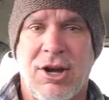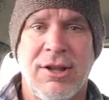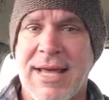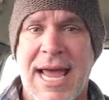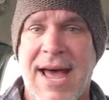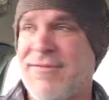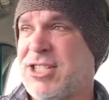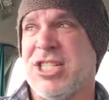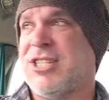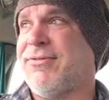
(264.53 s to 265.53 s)
and all they have
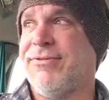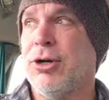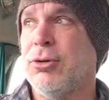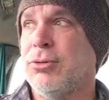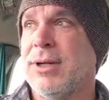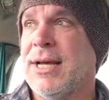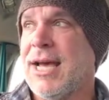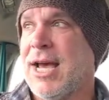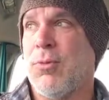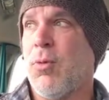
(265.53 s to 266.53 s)
is just food
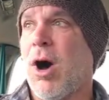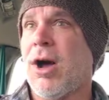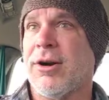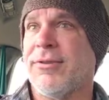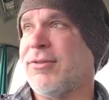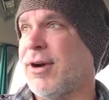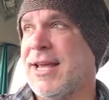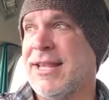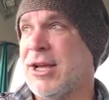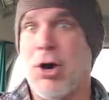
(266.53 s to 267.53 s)
and water,
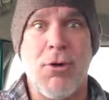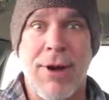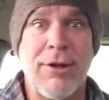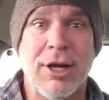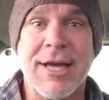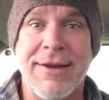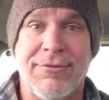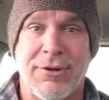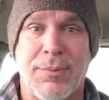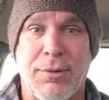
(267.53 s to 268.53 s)
and they go around
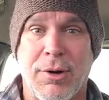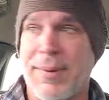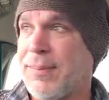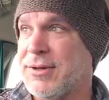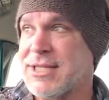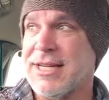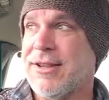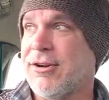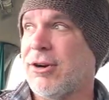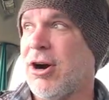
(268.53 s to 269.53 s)
looking for the poor people
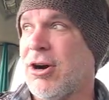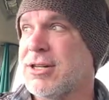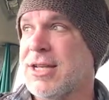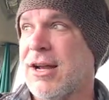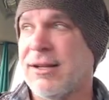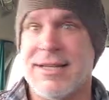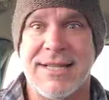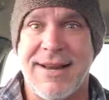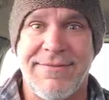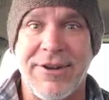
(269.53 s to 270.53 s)
sitting in their cars,
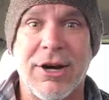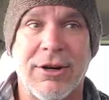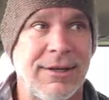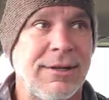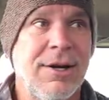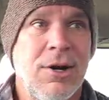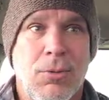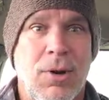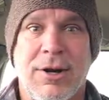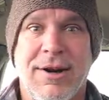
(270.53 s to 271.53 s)
huddling in fear and
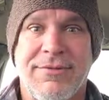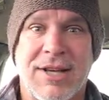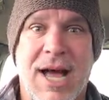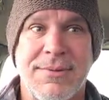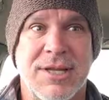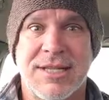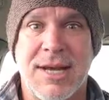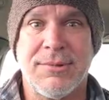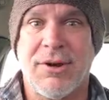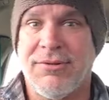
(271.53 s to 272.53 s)
wondering if the cop's going to
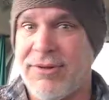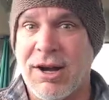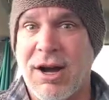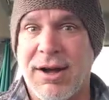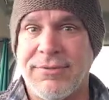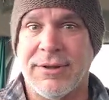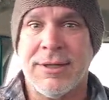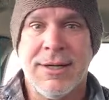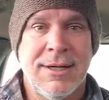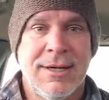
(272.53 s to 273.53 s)
tell them to go fuck off. And